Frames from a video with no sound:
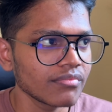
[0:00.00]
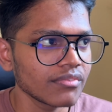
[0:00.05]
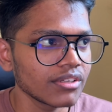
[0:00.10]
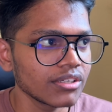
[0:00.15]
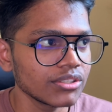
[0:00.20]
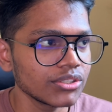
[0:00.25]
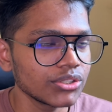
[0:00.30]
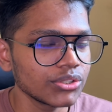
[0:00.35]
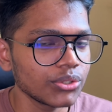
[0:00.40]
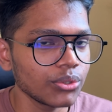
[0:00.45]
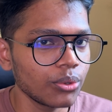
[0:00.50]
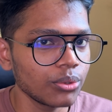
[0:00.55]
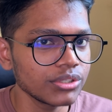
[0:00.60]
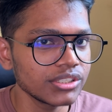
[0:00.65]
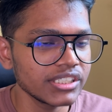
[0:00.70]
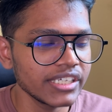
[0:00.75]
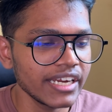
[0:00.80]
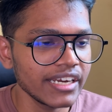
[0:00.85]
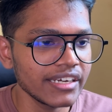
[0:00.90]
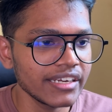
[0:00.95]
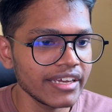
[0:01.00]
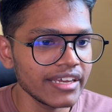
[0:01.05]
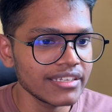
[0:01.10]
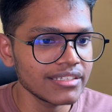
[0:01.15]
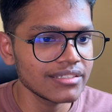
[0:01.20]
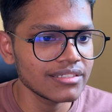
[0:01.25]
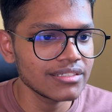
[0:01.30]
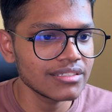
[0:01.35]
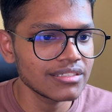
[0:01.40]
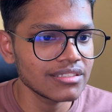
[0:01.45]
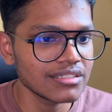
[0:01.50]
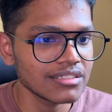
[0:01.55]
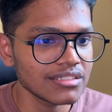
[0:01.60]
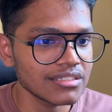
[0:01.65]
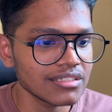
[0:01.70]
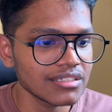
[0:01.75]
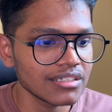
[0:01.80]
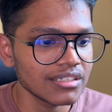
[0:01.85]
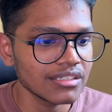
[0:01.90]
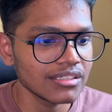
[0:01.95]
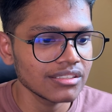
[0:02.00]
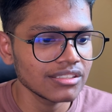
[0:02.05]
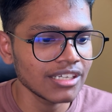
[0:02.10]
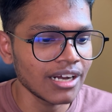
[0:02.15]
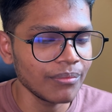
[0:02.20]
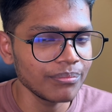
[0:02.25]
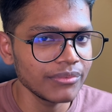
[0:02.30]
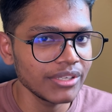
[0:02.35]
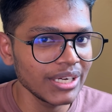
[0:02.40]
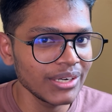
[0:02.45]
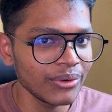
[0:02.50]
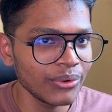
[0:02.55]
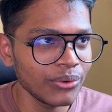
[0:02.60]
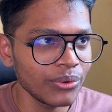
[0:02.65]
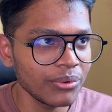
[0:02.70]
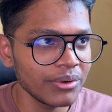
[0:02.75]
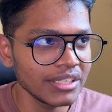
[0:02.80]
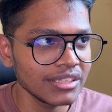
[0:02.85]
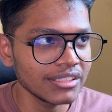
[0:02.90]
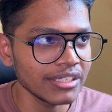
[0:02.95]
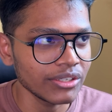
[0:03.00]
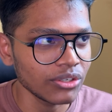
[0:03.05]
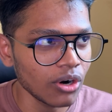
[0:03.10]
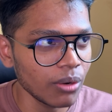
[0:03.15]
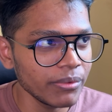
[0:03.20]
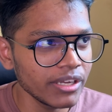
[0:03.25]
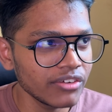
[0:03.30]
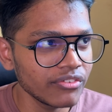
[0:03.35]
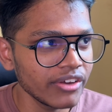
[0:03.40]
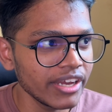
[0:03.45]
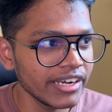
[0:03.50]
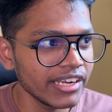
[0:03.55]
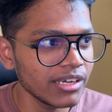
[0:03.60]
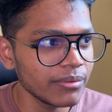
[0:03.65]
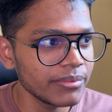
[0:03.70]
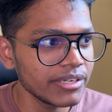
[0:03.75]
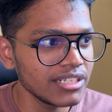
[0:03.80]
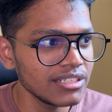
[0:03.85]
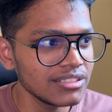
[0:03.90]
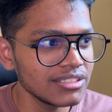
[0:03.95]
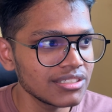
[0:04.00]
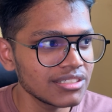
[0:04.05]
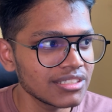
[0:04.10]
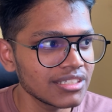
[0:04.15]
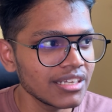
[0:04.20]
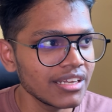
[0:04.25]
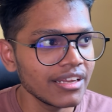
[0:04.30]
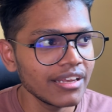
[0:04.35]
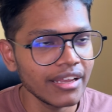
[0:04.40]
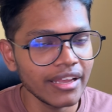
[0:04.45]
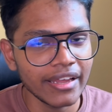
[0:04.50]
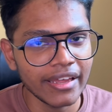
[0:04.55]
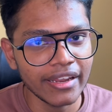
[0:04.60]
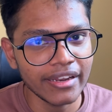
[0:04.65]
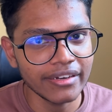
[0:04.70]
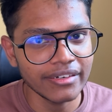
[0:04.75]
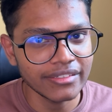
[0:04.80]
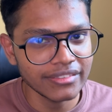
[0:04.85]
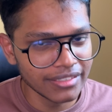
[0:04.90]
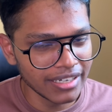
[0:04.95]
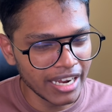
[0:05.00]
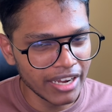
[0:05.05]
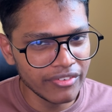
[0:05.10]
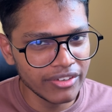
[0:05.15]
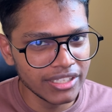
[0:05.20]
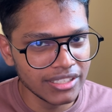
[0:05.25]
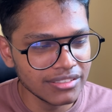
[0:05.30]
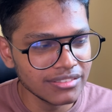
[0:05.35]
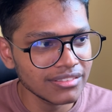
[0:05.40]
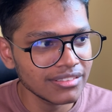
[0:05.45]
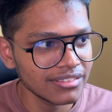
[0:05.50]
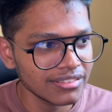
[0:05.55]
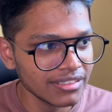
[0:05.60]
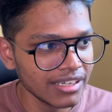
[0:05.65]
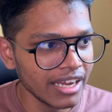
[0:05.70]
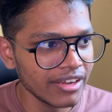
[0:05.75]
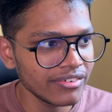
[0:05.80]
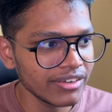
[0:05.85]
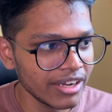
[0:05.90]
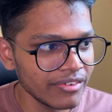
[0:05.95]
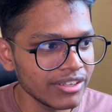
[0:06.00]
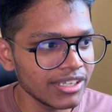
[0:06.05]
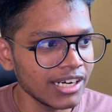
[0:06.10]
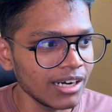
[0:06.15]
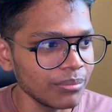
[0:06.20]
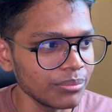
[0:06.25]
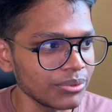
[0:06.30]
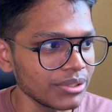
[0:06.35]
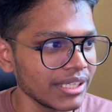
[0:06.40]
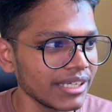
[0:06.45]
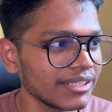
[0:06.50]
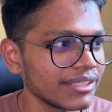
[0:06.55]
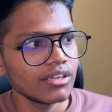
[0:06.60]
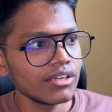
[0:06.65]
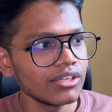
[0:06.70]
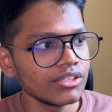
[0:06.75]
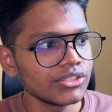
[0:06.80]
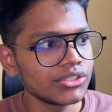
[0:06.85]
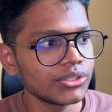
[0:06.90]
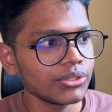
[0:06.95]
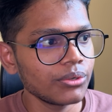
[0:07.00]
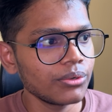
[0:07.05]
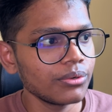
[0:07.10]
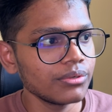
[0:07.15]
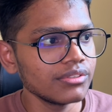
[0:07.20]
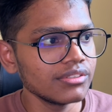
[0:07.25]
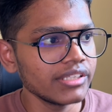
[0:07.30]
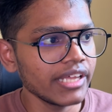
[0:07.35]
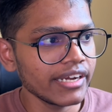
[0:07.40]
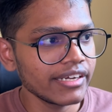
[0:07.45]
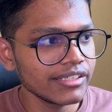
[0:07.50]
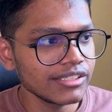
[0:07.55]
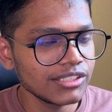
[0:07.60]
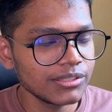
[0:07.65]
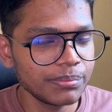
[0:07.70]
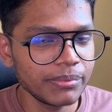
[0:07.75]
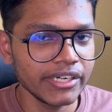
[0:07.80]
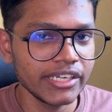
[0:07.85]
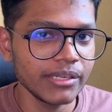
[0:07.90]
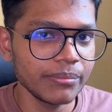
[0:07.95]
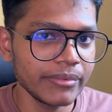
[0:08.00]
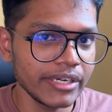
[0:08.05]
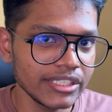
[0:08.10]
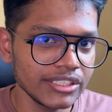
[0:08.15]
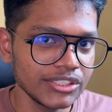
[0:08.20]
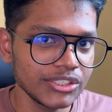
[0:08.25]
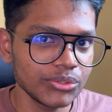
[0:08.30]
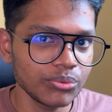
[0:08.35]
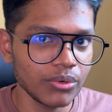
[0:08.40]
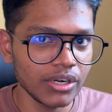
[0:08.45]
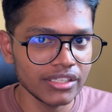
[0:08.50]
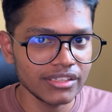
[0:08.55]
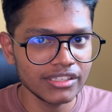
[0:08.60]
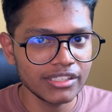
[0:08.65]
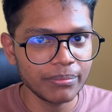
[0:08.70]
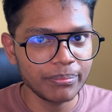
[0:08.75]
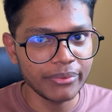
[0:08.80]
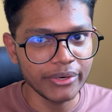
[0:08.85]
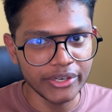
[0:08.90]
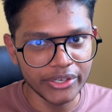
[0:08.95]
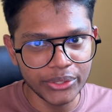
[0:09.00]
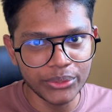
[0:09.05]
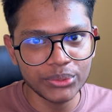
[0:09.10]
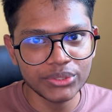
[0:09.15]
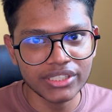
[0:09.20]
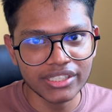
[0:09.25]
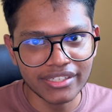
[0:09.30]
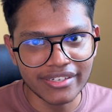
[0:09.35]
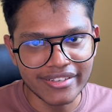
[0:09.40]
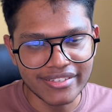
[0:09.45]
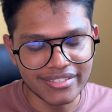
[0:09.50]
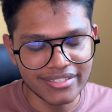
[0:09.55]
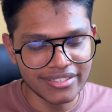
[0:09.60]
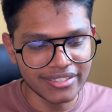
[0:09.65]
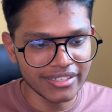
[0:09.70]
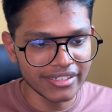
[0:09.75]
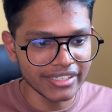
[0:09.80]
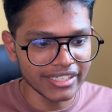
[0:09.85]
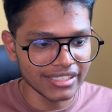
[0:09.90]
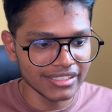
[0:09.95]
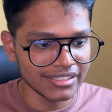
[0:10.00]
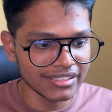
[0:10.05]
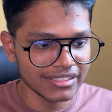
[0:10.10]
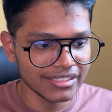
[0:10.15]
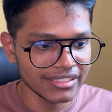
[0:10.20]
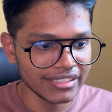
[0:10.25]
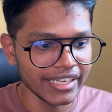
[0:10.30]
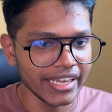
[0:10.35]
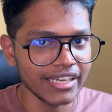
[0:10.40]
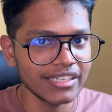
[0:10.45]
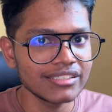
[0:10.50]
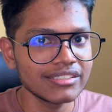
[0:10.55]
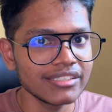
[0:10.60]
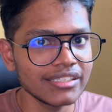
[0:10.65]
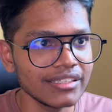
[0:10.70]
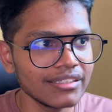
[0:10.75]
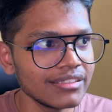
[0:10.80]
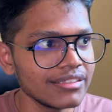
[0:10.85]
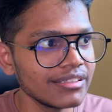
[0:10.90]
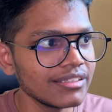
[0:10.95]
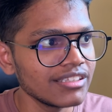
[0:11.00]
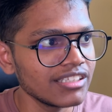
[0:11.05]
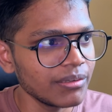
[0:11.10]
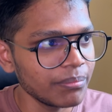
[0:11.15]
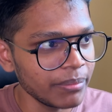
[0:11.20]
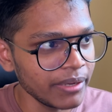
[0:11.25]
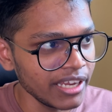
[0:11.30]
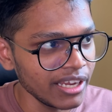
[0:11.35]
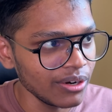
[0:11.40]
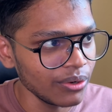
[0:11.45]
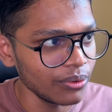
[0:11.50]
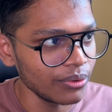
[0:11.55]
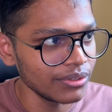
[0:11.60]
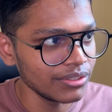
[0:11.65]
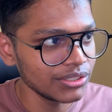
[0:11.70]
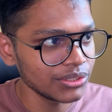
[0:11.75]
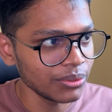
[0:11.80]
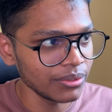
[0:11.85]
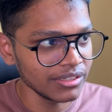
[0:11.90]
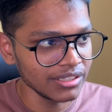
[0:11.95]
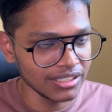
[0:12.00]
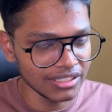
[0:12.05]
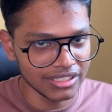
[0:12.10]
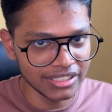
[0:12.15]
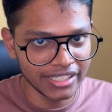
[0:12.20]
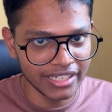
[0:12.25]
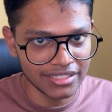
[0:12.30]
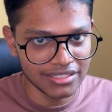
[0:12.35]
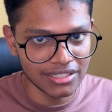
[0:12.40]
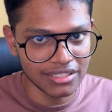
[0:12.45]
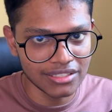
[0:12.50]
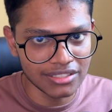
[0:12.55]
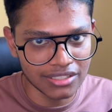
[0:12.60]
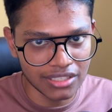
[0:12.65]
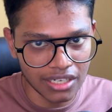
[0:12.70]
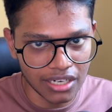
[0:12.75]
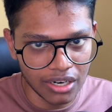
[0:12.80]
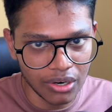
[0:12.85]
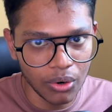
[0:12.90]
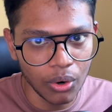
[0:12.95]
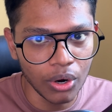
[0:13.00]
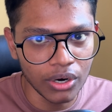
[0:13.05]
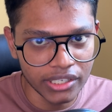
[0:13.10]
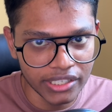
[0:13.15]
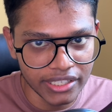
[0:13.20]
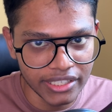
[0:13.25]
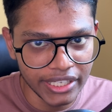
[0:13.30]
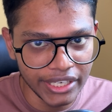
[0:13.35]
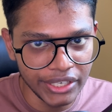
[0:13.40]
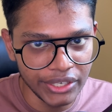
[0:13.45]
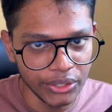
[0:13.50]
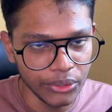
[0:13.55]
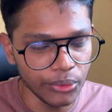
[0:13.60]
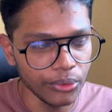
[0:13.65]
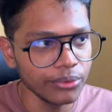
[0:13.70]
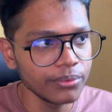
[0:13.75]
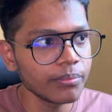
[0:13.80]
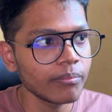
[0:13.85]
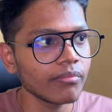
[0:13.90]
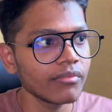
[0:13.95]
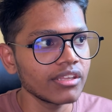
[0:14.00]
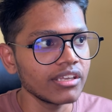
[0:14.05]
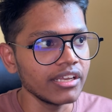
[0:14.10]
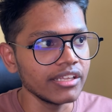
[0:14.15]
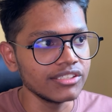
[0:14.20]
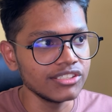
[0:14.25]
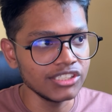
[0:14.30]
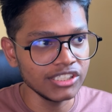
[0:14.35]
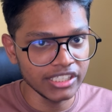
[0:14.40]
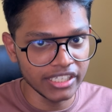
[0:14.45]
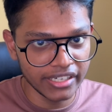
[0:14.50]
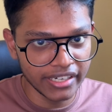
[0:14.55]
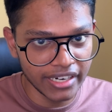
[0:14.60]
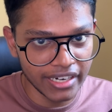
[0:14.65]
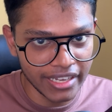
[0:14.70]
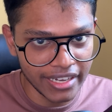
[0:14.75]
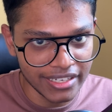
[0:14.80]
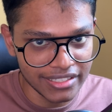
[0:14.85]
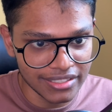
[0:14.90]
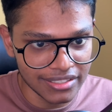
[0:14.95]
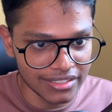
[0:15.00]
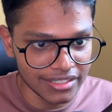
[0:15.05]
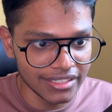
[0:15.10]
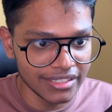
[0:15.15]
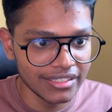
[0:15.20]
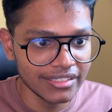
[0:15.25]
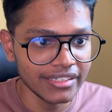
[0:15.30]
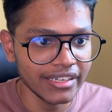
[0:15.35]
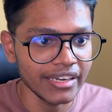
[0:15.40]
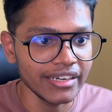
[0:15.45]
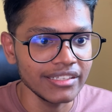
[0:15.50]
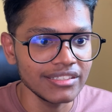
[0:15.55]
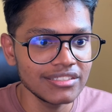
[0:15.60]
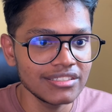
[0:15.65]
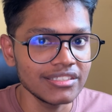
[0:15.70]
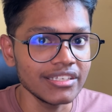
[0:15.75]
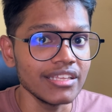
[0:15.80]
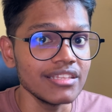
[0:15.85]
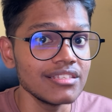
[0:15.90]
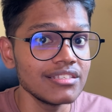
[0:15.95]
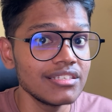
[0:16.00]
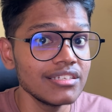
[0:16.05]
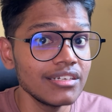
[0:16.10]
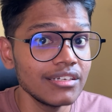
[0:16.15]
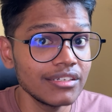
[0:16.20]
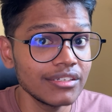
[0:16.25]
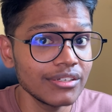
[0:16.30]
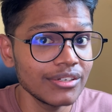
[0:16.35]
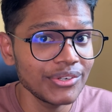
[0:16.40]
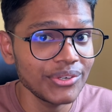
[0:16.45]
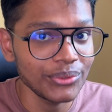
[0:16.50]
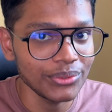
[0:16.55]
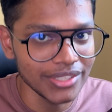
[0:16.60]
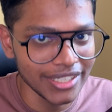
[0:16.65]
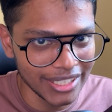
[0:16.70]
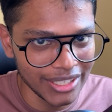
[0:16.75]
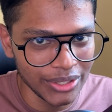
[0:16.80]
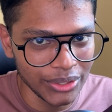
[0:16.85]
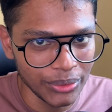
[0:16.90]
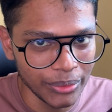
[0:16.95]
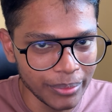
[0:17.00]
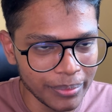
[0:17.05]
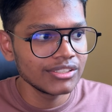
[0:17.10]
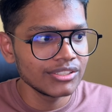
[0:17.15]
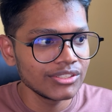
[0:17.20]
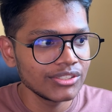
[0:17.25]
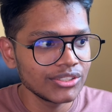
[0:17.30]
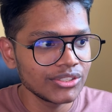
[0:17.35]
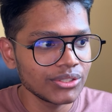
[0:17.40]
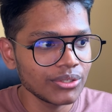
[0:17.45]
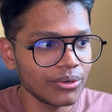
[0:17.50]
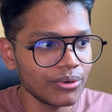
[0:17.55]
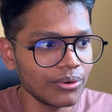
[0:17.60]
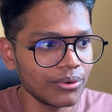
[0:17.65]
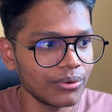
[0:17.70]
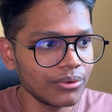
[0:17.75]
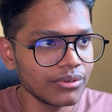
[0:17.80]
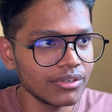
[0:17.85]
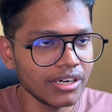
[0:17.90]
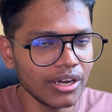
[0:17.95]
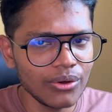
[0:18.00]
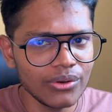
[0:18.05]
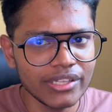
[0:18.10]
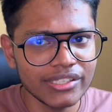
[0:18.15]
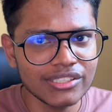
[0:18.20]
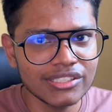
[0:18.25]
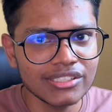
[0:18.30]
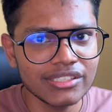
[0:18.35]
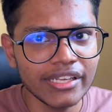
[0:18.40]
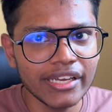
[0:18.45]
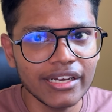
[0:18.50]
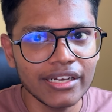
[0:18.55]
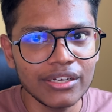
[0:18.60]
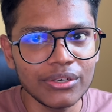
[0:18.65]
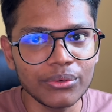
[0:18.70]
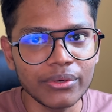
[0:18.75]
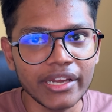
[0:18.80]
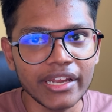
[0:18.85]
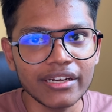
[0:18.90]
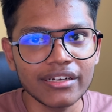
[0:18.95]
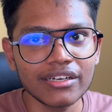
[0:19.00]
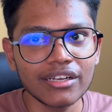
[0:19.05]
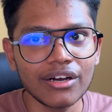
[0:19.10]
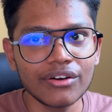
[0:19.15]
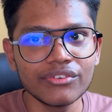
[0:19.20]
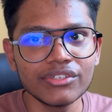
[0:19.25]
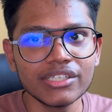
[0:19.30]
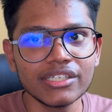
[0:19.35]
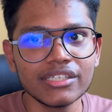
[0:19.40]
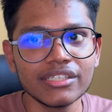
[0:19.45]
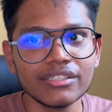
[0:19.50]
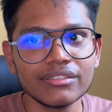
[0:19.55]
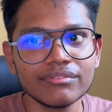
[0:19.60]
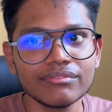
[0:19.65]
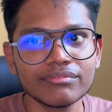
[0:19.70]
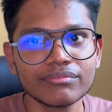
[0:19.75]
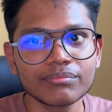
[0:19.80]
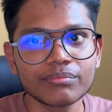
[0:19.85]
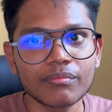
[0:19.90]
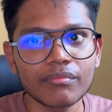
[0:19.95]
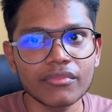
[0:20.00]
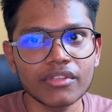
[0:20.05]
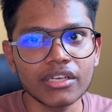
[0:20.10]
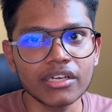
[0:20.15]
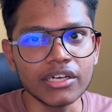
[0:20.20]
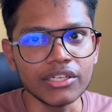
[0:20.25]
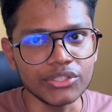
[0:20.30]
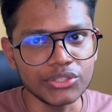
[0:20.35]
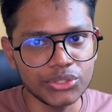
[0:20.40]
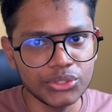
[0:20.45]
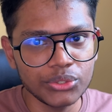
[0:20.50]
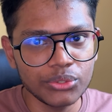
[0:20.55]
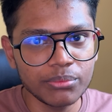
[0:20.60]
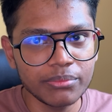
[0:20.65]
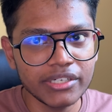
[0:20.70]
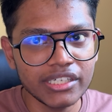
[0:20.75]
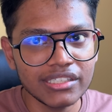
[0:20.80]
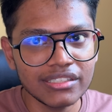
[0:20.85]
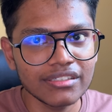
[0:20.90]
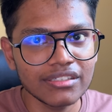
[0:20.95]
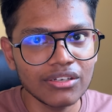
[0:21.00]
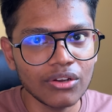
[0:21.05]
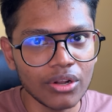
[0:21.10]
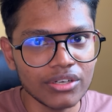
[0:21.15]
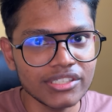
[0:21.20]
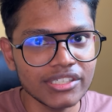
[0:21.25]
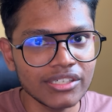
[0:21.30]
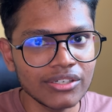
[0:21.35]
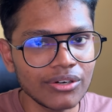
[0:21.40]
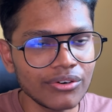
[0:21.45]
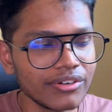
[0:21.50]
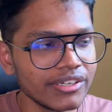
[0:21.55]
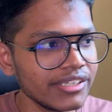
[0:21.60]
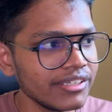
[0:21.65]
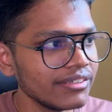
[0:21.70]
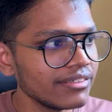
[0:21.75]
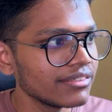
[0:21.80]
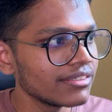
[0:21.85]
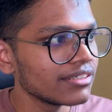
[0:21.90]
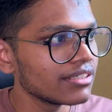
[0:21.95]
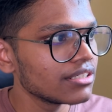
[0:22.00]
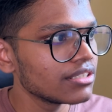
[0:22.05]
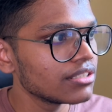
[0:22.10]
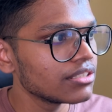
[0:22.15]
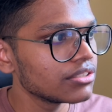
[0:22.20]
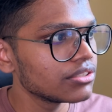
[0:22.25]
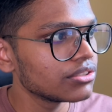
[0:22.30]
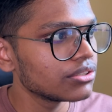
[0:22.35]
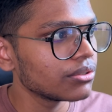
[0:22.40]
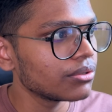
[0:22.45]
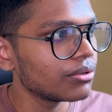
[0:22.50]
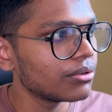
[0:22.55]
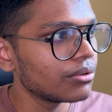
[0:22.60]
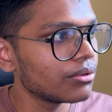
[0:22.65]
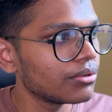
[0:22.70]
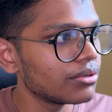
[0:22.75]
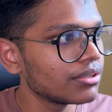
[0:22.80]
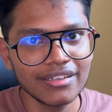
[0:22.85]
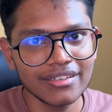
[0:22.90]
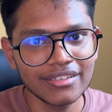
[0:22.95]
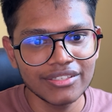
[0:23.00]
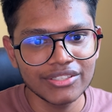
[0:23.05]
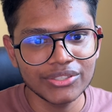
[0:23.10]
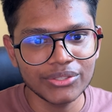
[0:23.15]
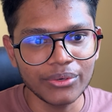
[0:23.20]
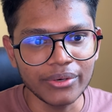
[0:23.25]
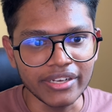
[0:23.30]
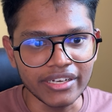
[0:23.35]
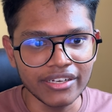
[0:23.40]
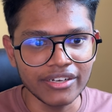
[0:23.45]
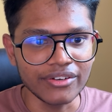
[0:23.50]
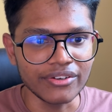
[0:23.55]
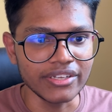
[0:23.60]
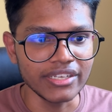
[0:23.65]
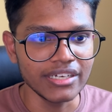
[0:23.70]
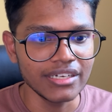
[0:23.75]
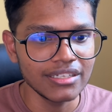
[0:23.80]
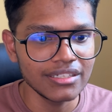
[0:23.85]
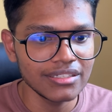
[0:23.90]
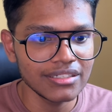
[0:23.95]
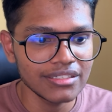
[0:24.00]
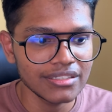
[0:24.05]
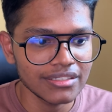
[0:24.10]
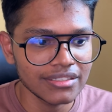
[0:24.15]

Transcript: store state has something to do with atomic variables, and I will come to that. So that is pretty much what the producer does here. It takes in the payload, so in this case it's a order DTO, it serializes it and it sends it to the queue. So now let's take a look at our consumer logic over here. So in a real